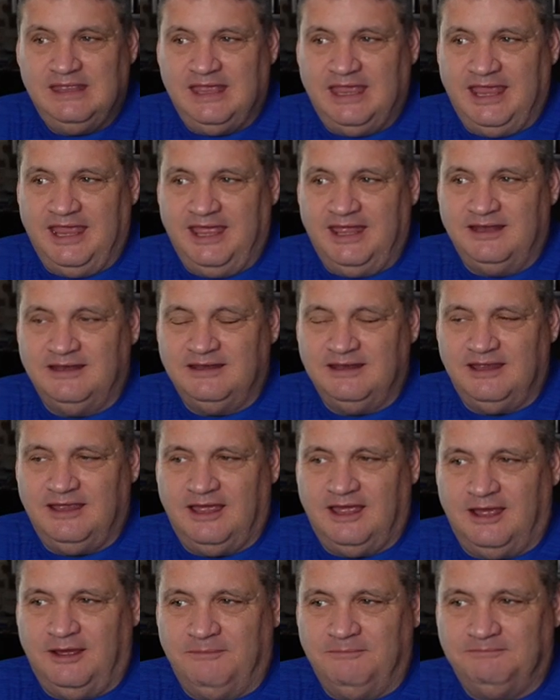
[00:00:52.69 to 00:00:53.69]
And
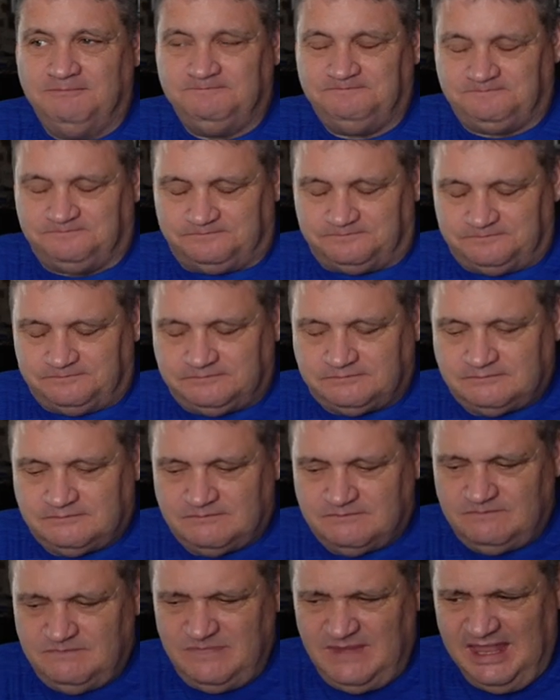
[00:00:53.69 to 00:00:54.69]

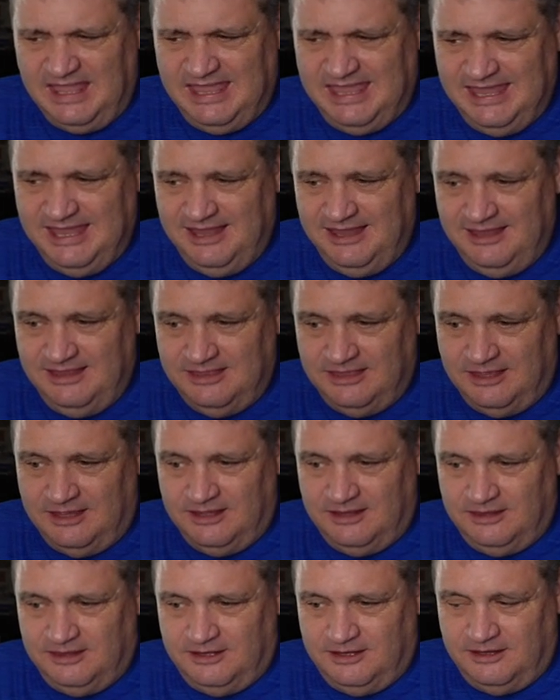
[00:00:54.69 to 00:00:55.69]

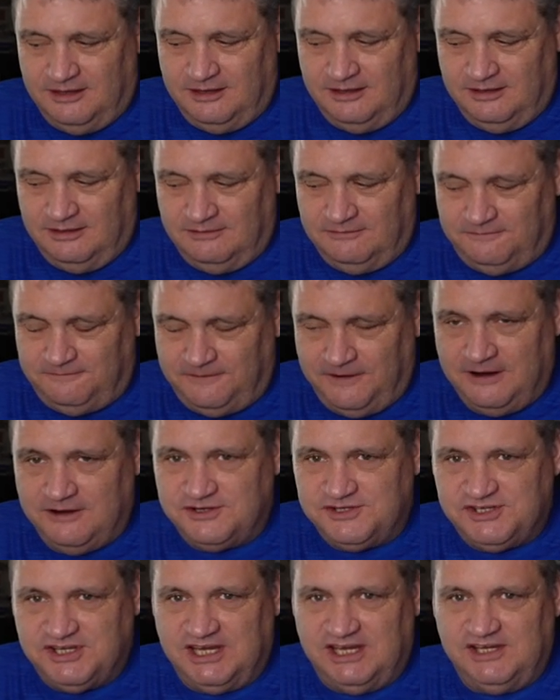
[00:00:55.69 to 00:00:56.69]
the
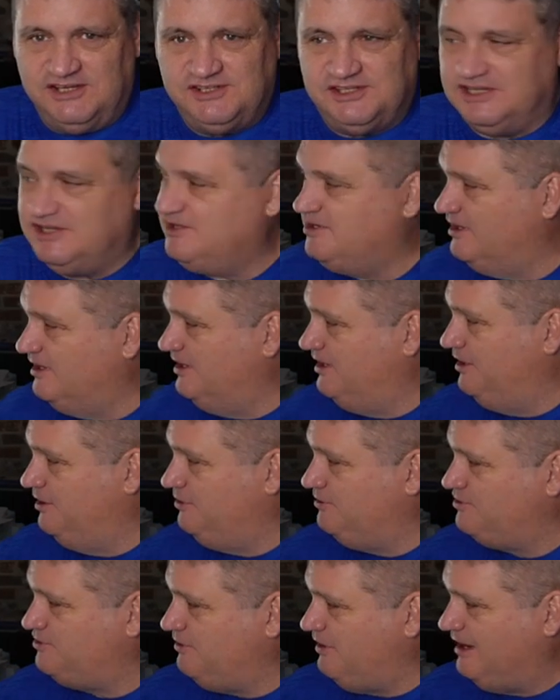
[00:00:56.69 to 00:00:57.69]
Pharisees, these
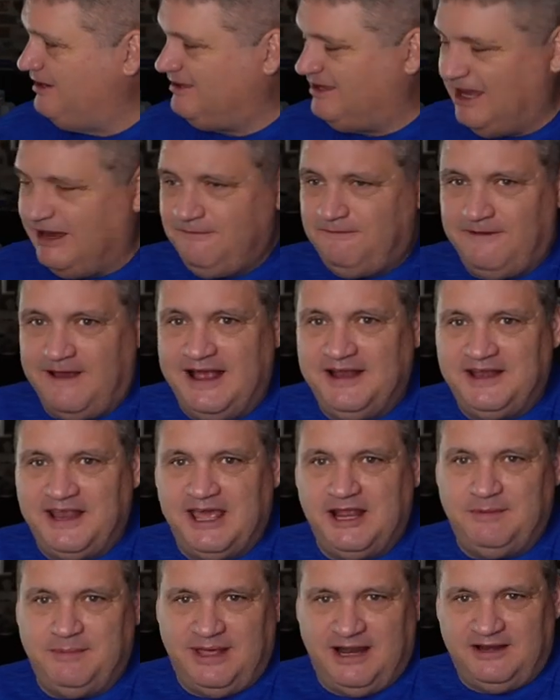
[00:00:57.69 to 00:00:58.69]
leaders, right, they find
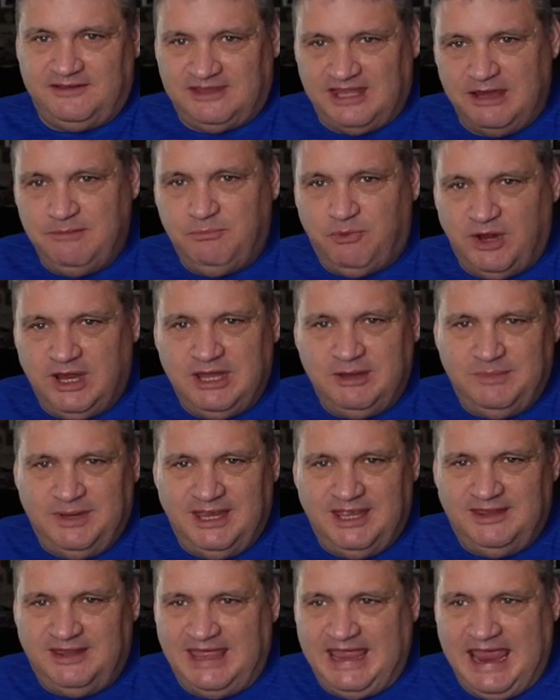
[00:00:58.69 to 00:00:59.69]
out about it. They bring him
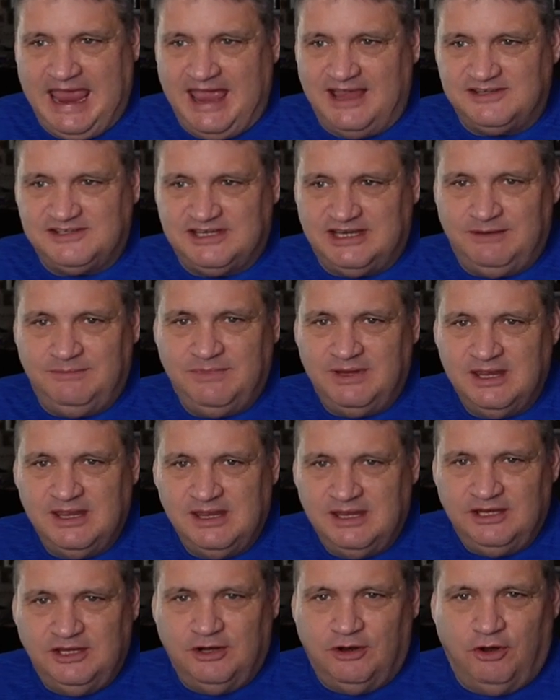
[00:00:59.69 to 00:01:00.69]
in. They ask him,
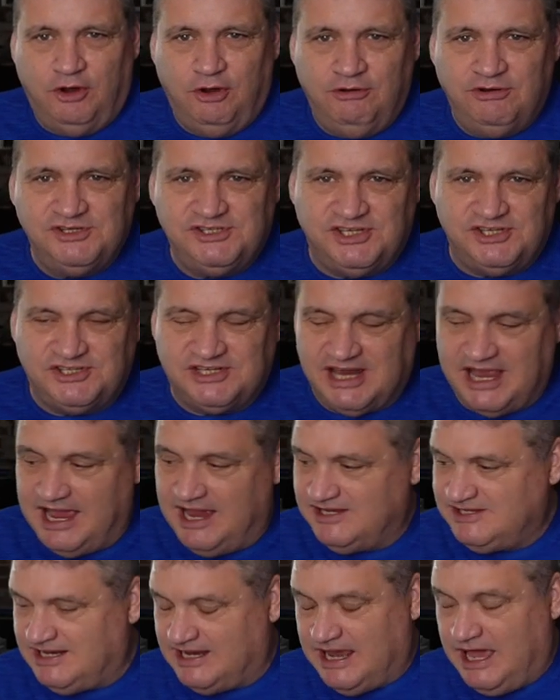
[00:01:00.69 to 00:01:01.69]
you know, "Who is this
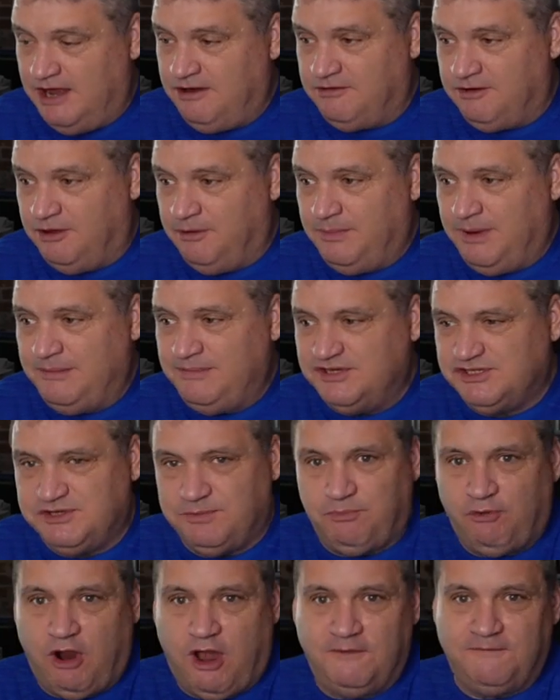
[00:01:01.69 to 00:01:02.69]
guy?" He's like, "I don't know. Maybe he's a
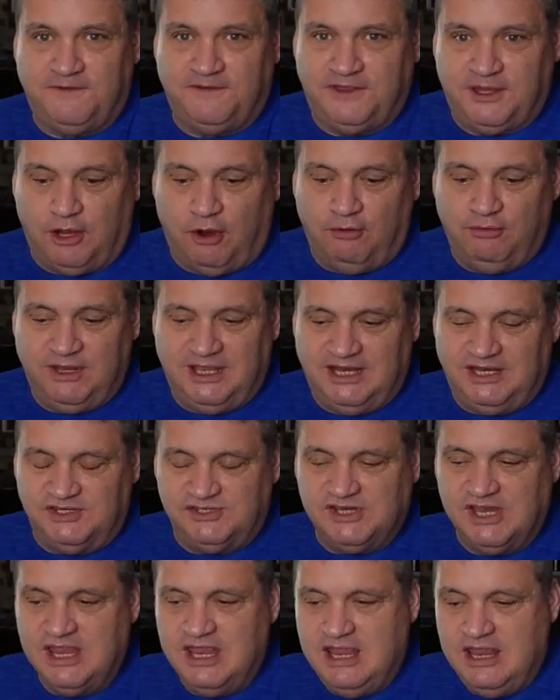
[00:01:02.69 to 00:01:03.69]
prophet." They go get
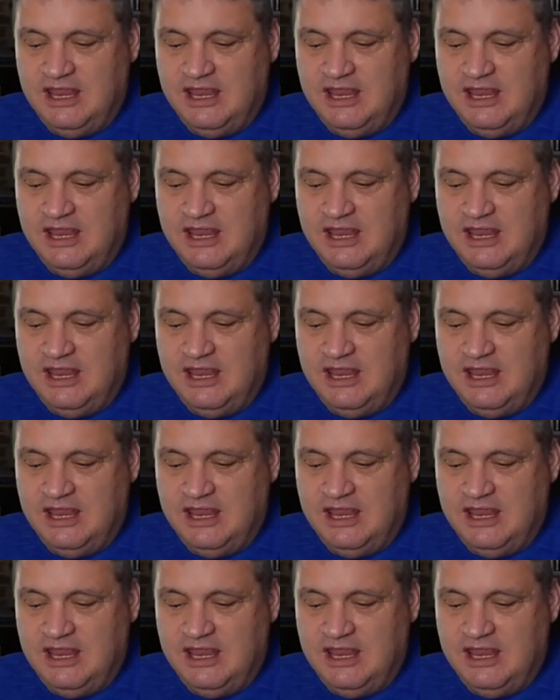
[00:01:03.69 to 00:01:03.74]
his